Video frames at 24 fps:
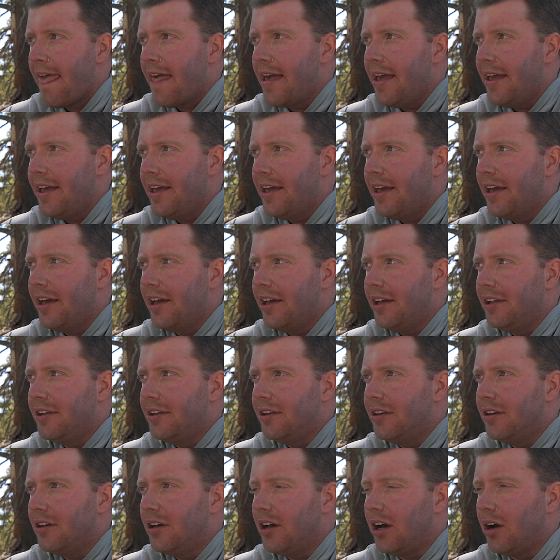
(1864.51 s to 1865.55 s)
And
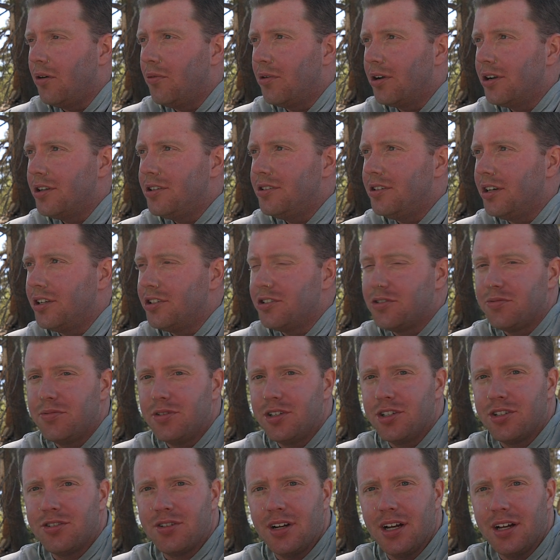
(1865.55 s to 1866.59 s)
I just
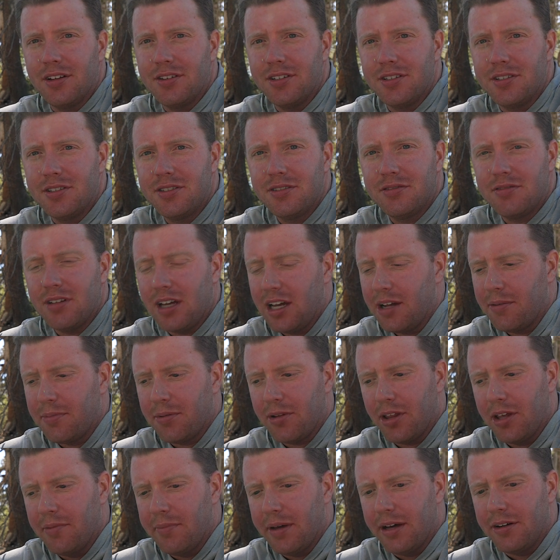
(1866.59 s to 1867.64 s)
wanted to try out this
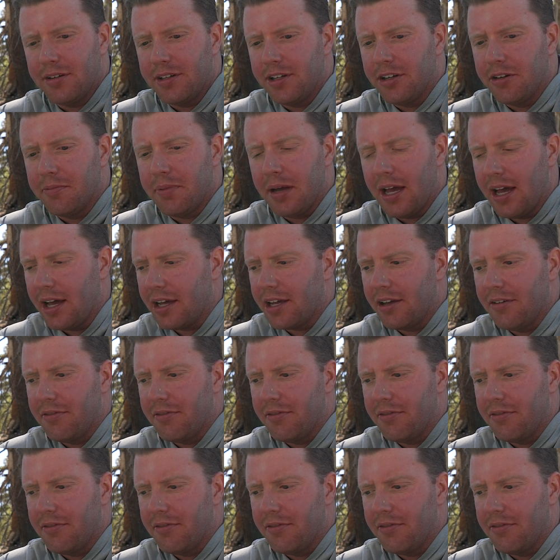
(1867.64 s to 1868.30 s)
Hyperlite Mountain Gear pack.